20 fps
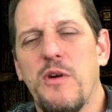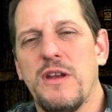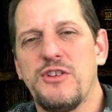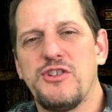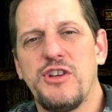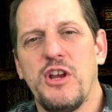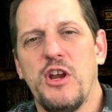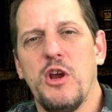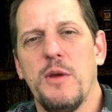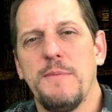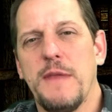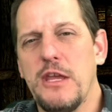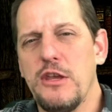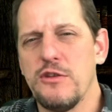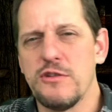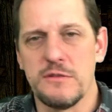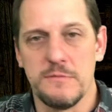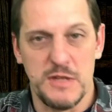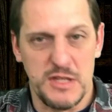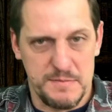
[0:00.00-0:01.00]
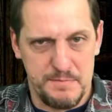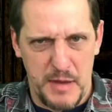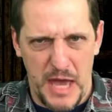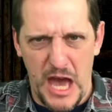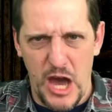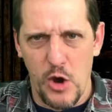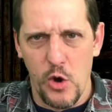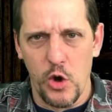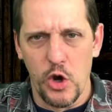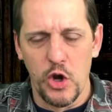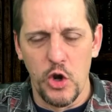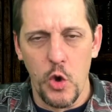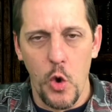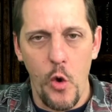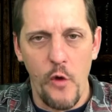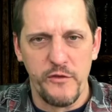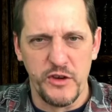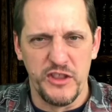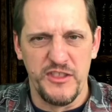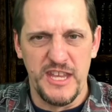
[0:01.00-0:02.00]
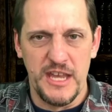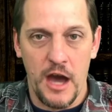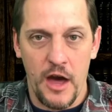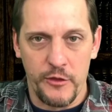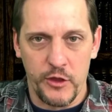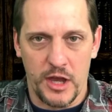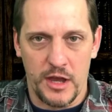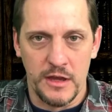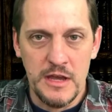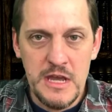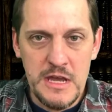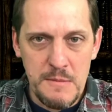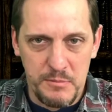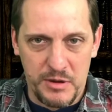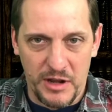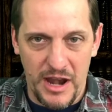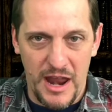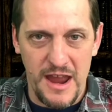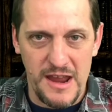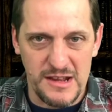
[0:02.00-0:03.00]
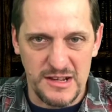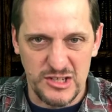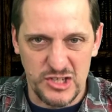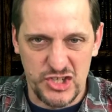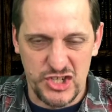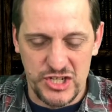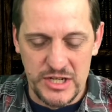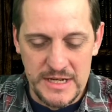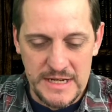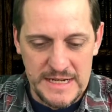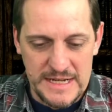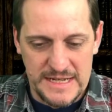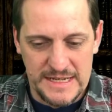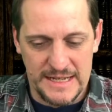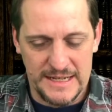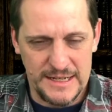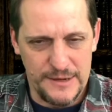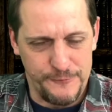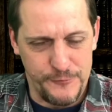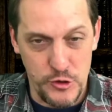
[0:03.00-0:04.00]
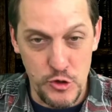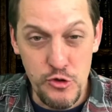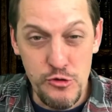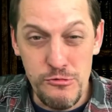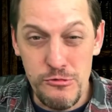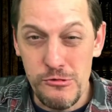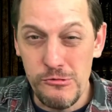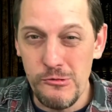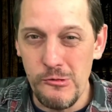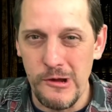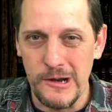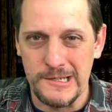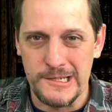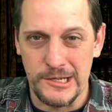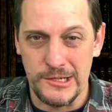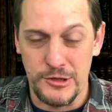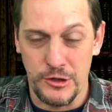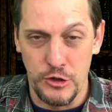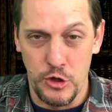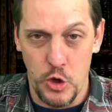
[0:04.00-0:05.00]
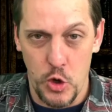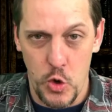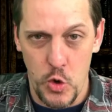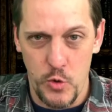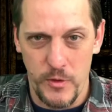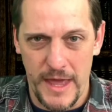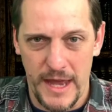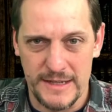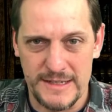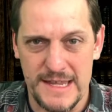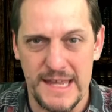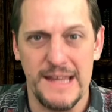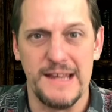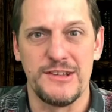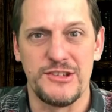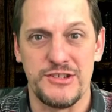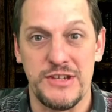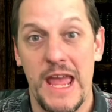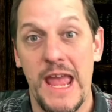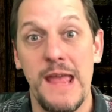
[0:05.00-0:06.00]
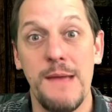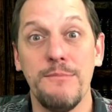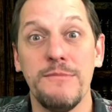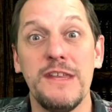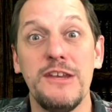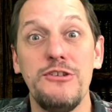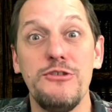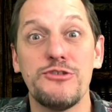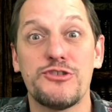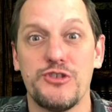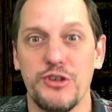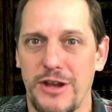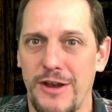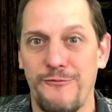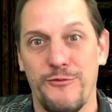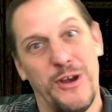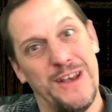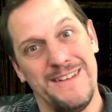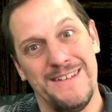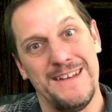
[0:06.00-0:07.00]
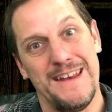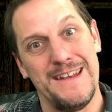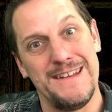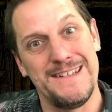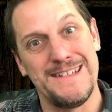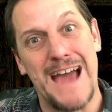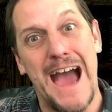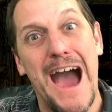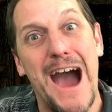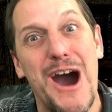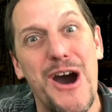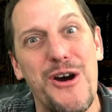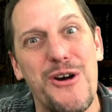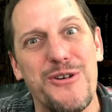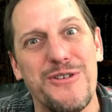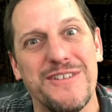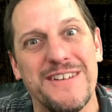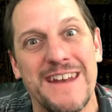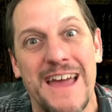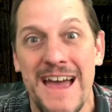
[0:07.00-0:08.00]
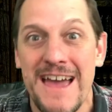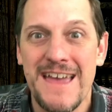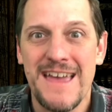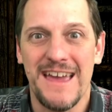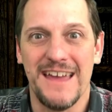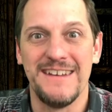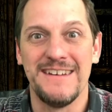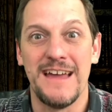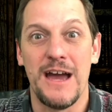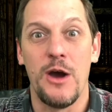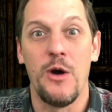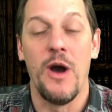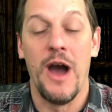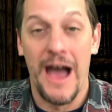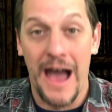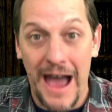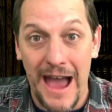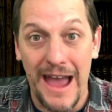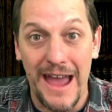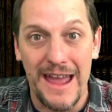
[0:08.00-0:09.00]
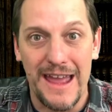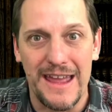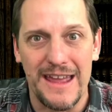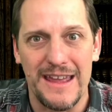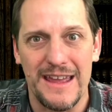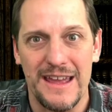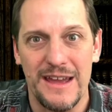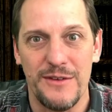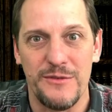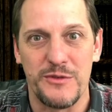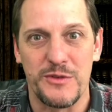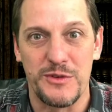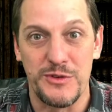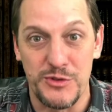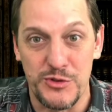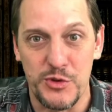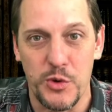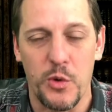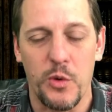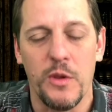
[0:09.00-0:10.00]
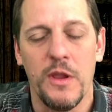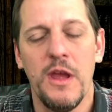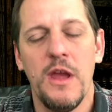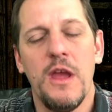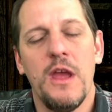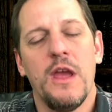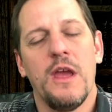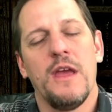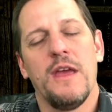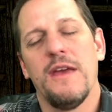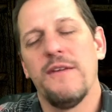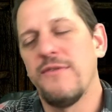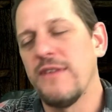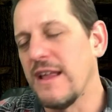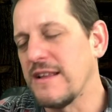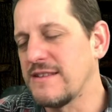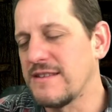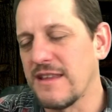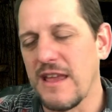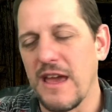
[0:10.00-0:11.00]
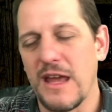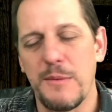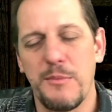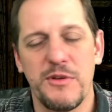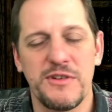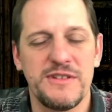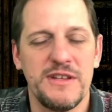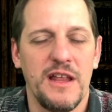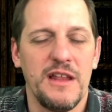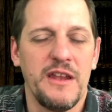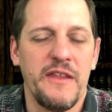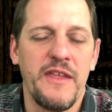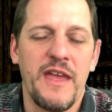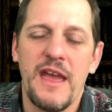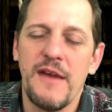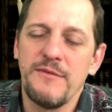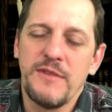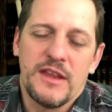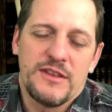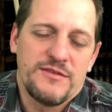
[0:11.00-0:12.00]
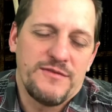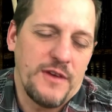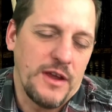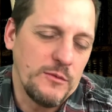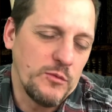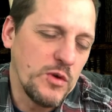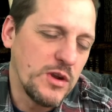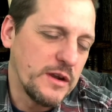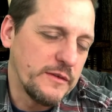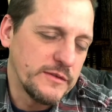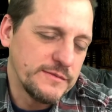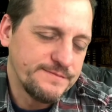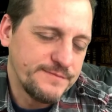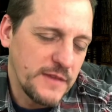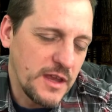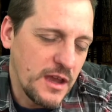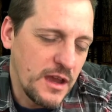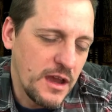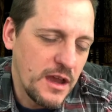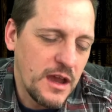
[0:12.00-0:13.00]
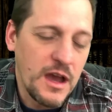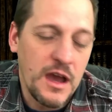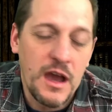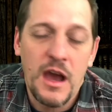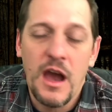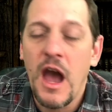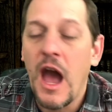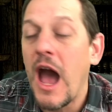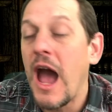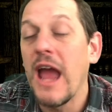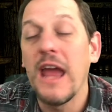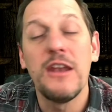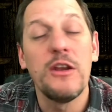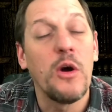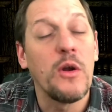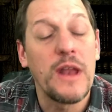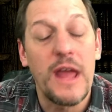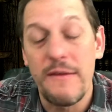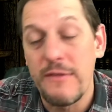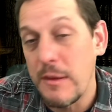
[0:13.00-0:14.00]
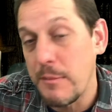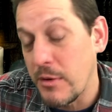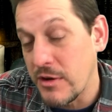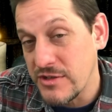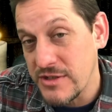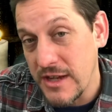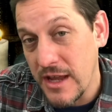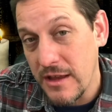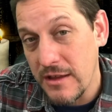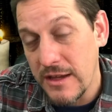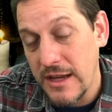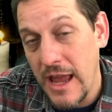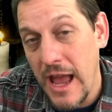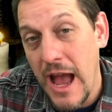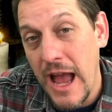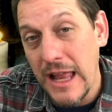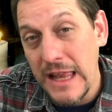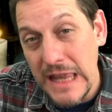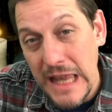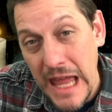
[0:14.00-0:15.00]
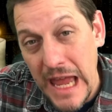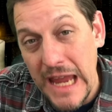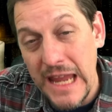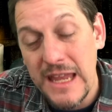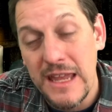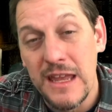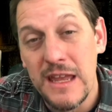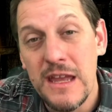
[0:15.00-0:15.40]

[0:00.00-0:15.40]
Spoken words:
to share them. They use them as power over the other players. And if you wanted to know that king's name, then you should have written it down. And now I have control. If that's the kind of personality they have, that's fine. Whatever. I don't have that personality. I like